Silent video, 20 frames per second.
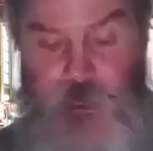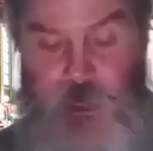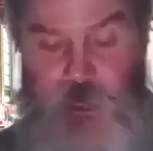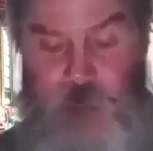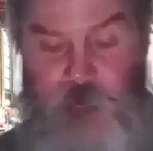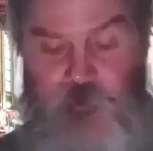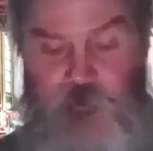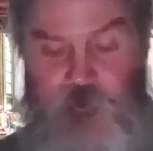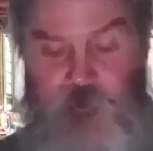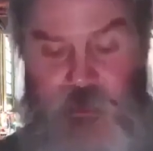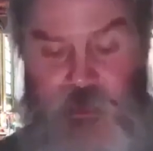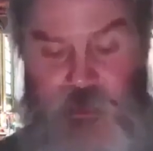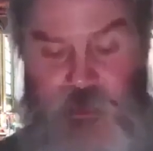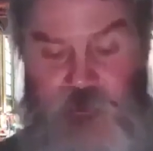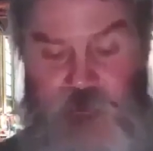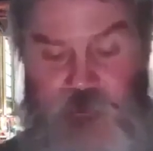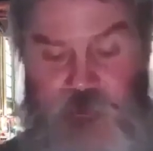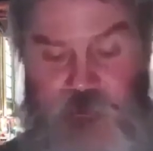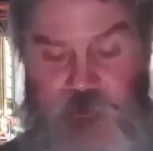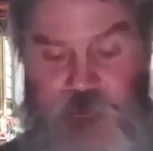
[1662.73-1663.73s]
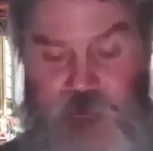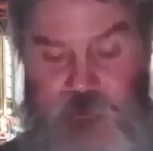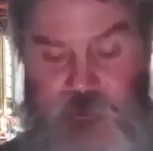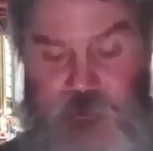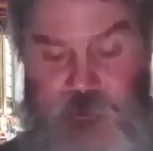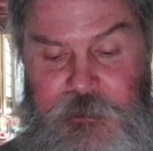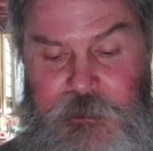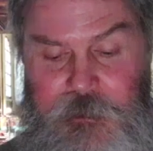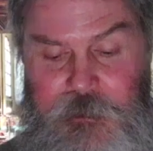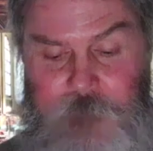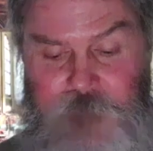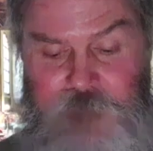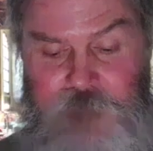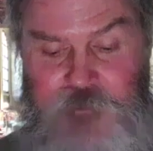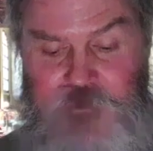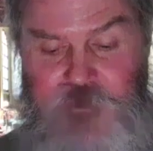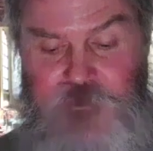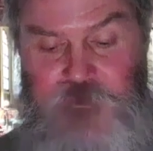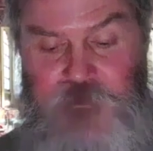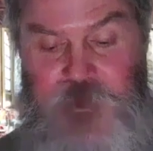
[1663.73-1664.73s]
And the Hebrew Bible relates
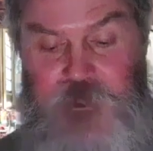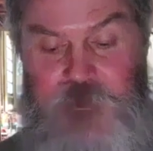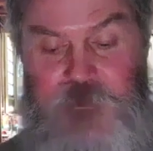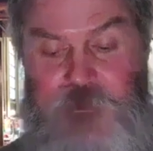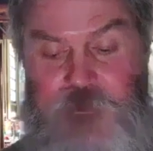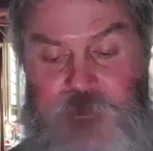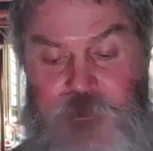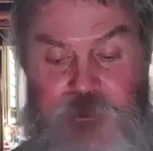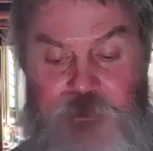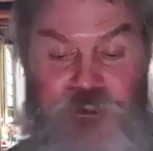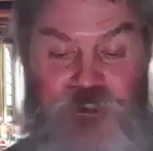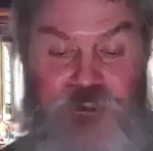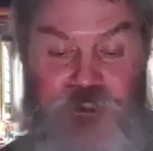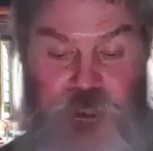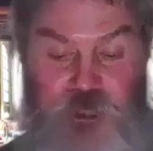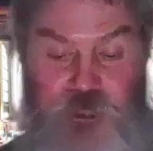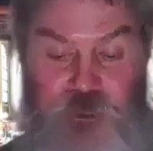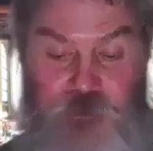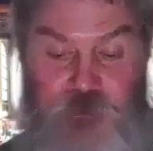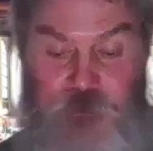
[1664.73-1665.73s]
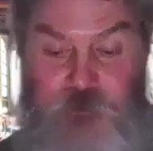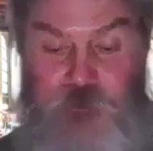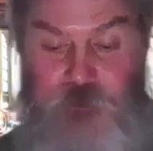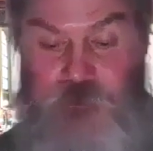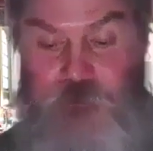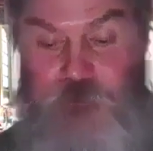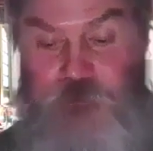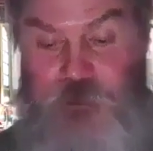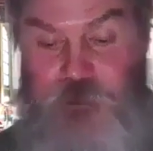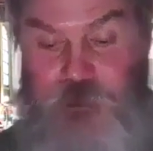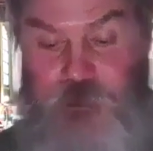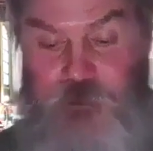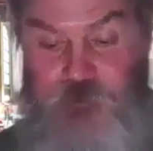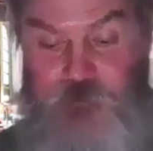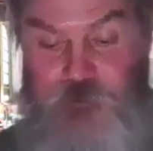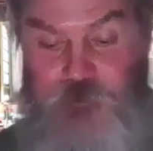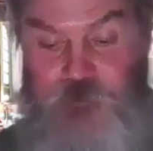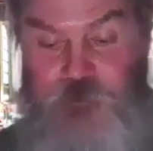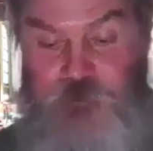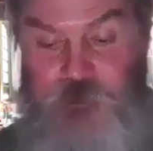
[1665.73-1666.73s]
it to the name of its founder,
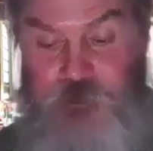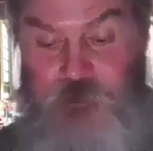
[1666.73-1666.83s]
Esau,